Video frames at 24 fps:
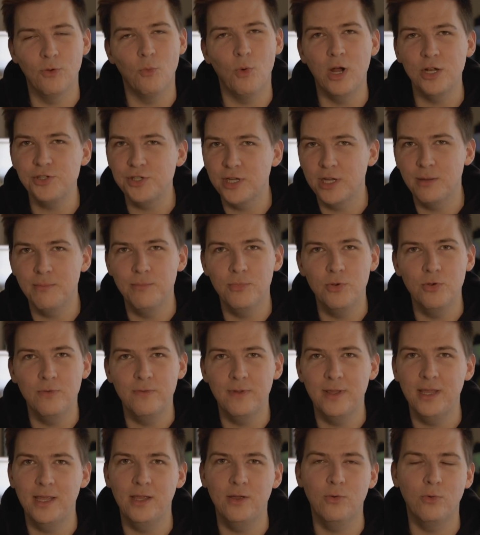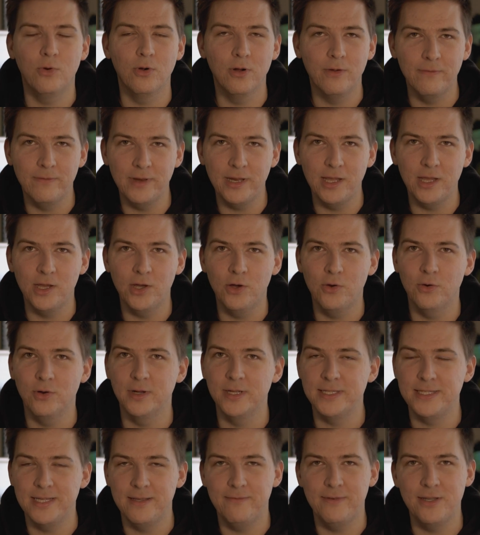watching a movie or a video or a
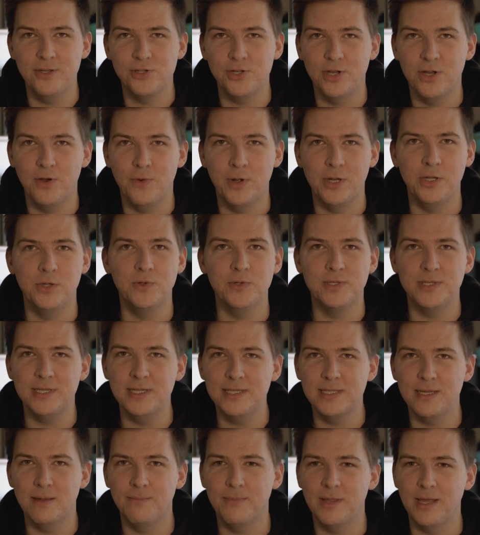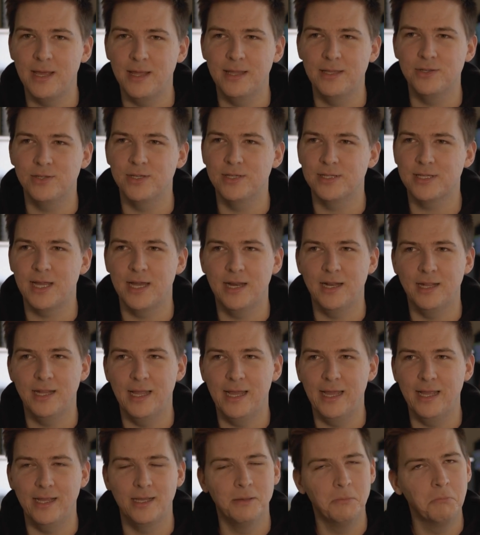TV show and you see something that's just kind of
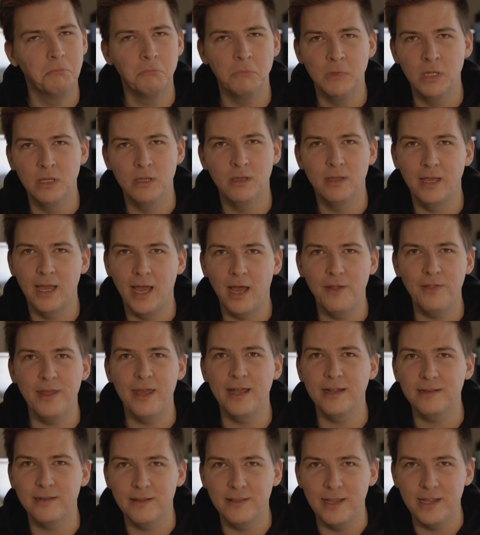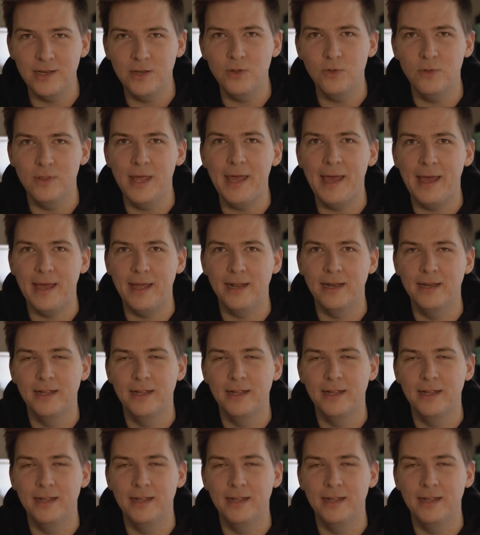like, how the heck did they do that?